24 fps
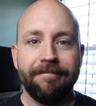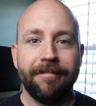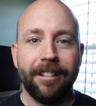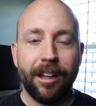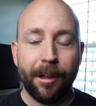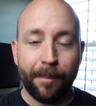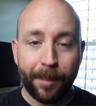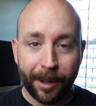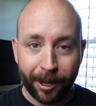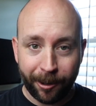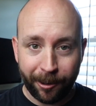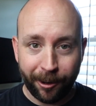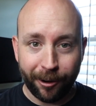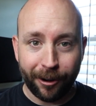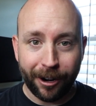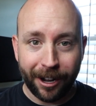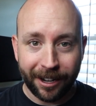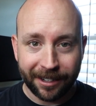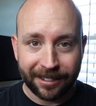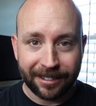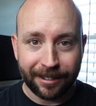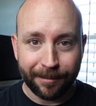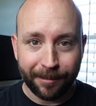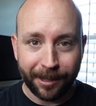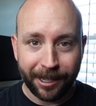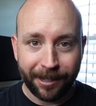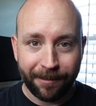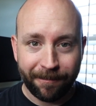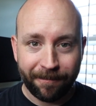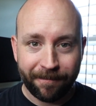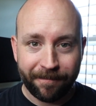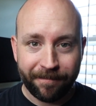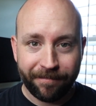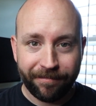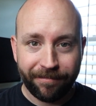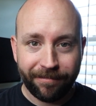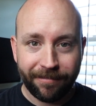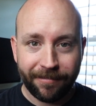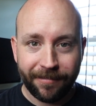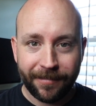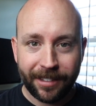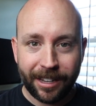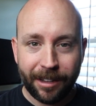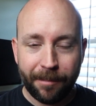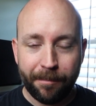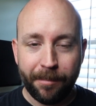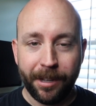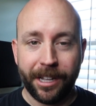about your ostomy.
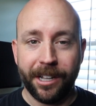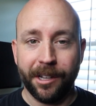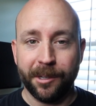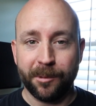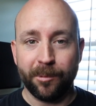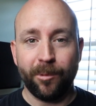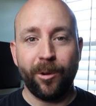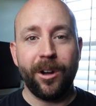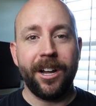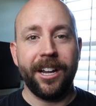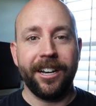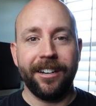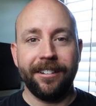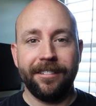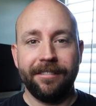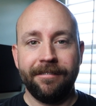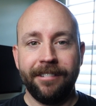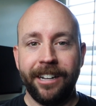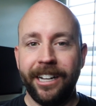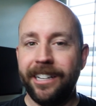Because 1,